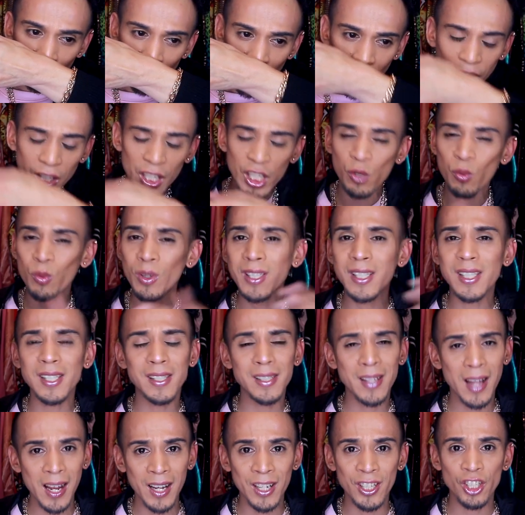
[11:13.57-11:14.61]
this one's
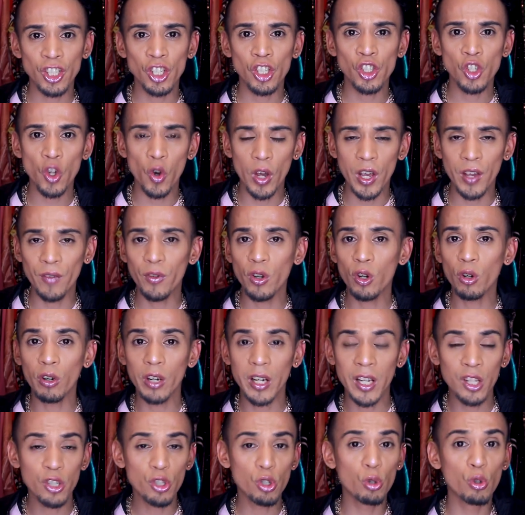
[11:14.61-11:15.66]
nice so if you're
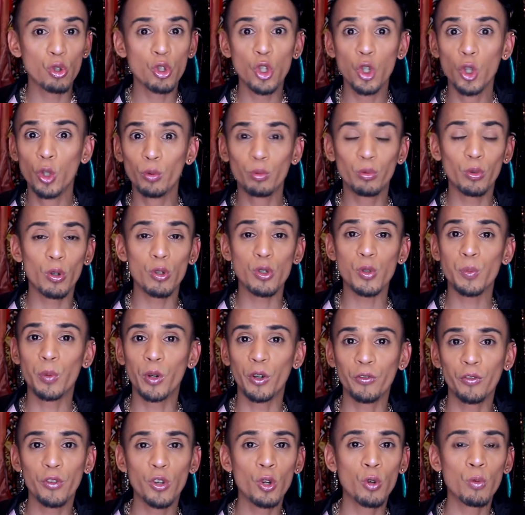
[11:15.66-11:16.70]
into tuberose
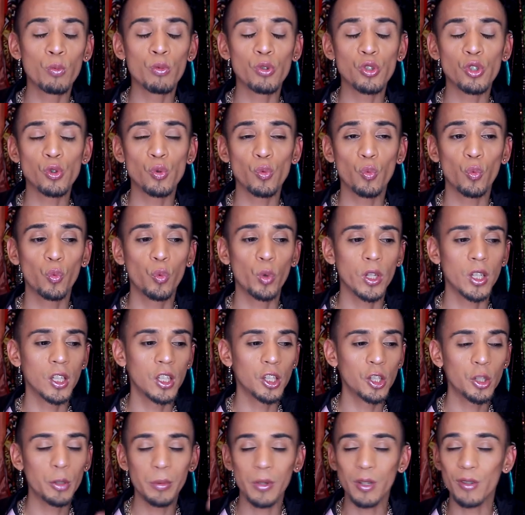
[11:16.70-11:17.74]
perfumes with a
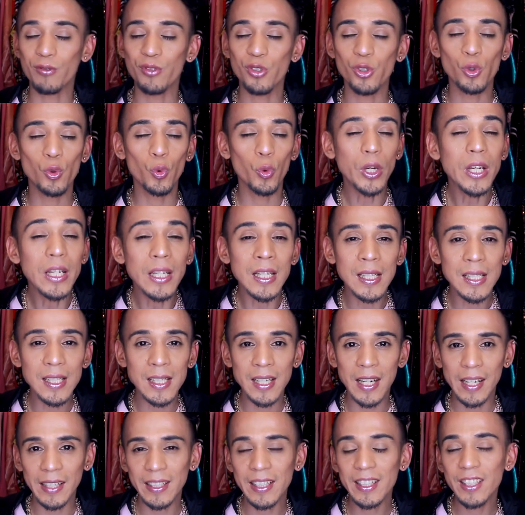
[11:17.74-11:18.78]
little bit of sweetness
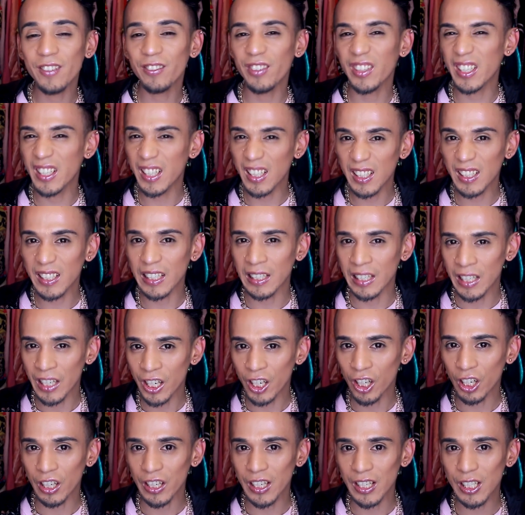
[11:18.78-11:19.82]
and i think the vanilla in
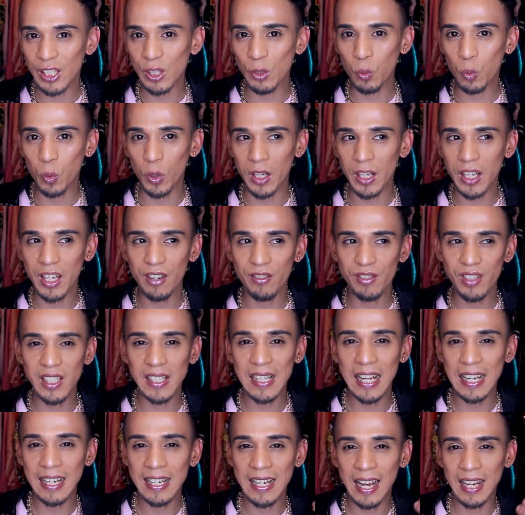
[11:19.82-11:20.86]
here is what gives it
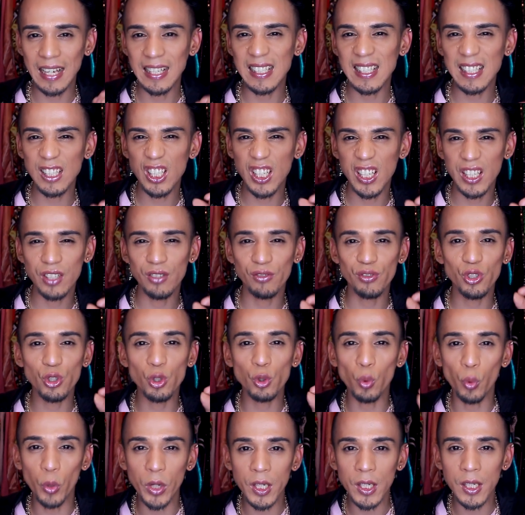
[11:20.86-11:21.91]
that nice touch of
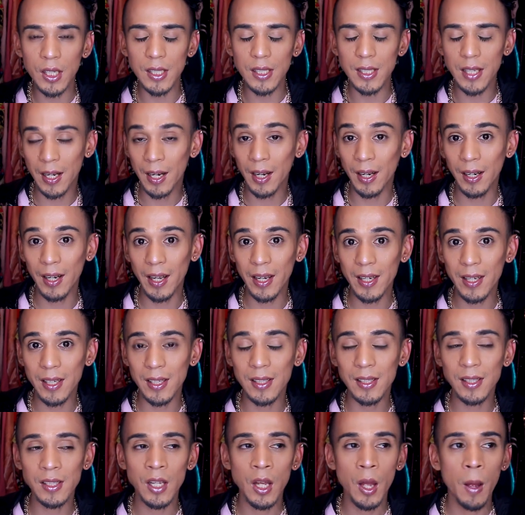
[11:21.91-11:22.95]
sweetness and i like
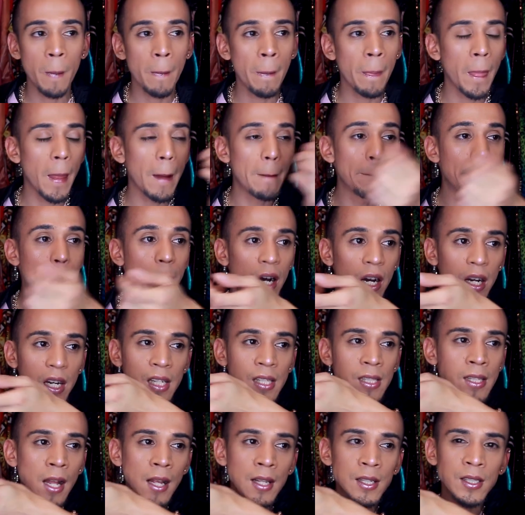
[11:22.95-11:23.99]
it but
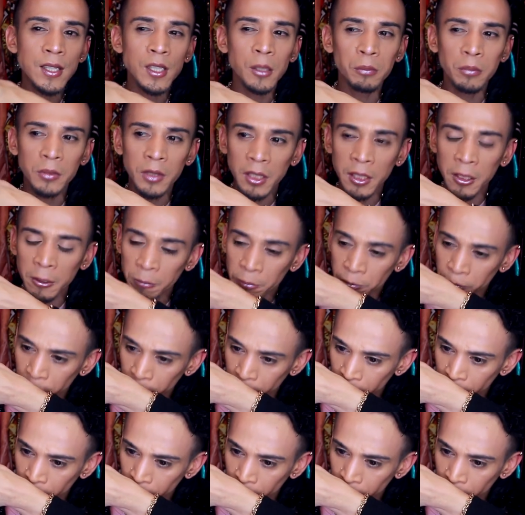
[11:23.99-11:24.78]
it's not something